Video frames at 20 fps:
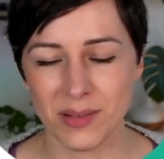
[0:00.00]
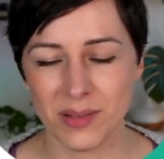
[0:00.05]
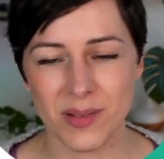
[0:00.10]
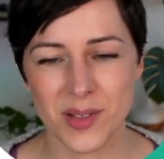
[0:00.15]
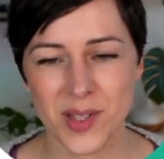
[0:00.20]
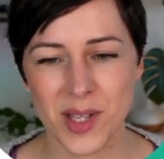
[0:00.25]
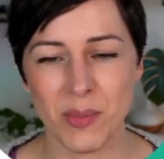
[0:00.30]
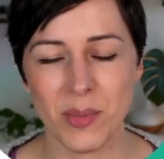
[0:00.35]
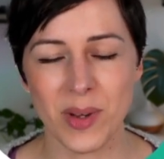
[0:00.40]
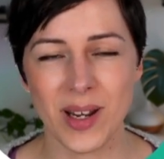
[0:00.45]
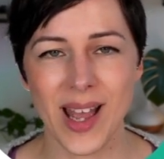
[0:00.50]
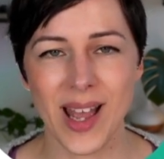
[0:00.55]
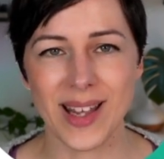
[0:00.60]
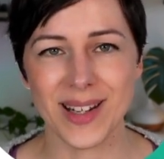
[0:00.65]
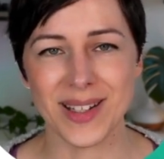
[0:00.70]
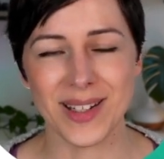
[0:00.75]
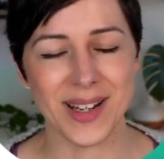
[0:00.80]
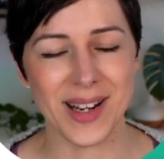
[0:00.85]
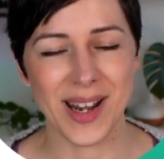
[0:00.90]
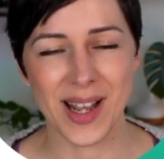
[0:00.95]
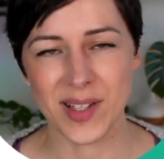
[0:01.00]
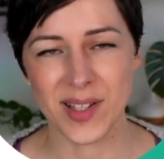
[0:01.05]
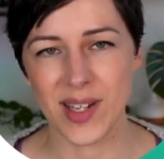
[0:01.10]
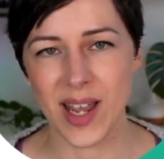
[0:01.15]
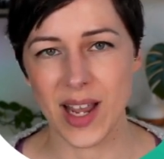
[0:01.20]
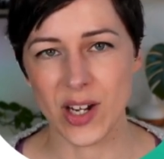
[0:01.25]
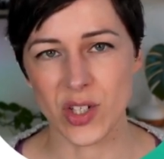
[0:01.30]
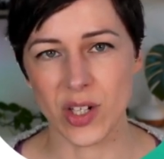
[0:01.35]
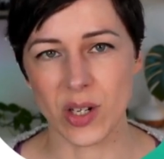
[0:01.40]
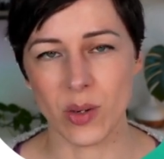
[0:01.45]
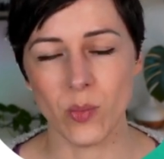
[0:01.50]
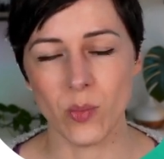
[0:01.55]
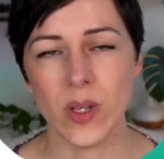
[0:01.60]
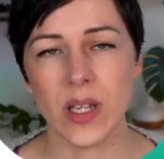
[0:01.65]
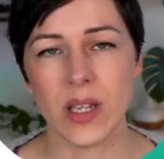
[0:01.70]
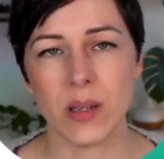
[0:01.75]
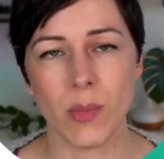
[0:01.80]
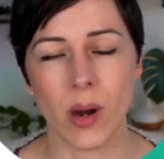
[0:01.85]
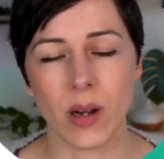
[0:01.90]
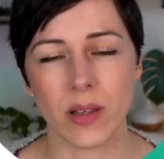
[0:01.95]
someone added a next action, we
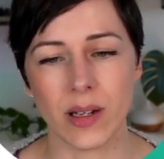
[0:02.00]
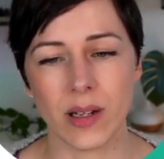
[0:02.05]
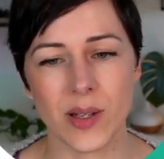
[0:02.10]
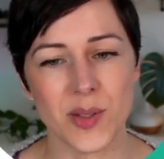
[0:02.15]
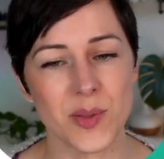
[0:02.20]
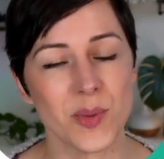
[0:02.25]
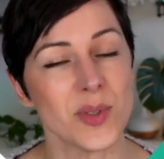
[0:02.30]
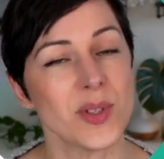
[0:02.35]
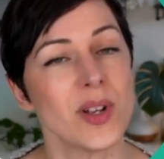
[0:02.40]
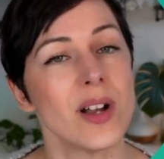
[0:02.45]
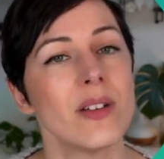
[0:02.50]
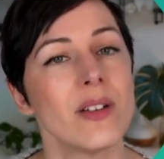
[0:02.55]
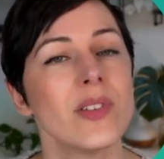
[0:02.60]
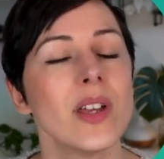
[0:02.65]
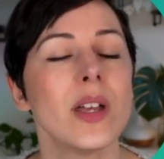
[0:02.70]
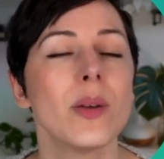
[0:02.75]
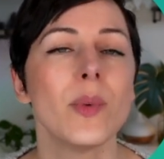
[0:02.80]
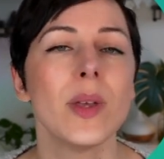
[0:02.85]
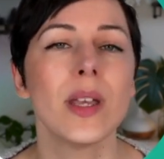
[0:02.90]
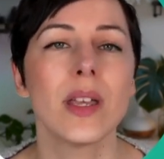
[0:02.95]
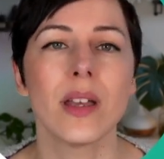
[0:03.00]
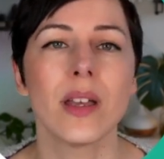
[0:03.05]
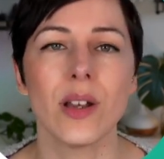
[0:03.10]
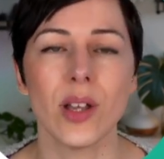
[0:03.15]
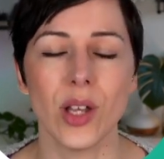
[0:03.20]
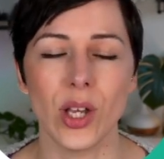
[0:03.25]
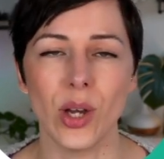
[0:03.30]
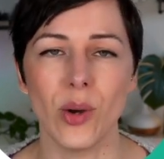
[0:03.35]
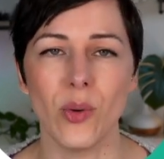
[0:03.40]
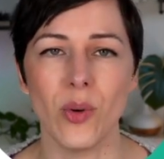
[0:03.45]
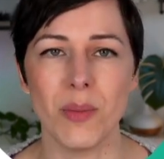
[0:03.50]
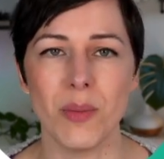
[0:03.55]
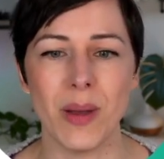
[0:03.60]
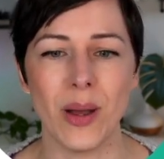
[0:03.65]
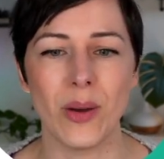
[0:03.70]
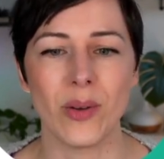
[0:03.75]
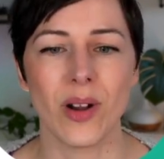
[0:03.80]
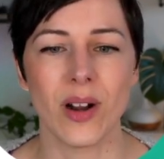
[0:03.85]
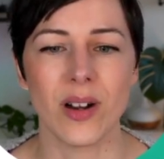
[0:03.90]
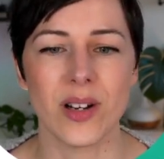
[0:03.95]
can mark that as resolved and we can go
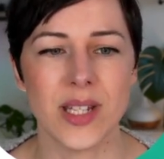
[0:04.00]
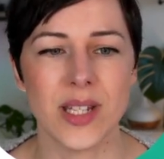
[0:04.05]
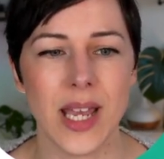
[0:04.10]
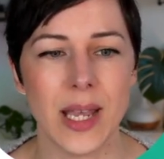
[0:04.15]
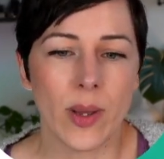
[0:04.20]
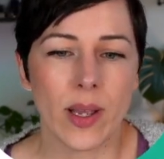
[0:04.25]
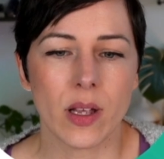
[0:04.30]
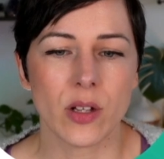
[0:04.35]
about our day.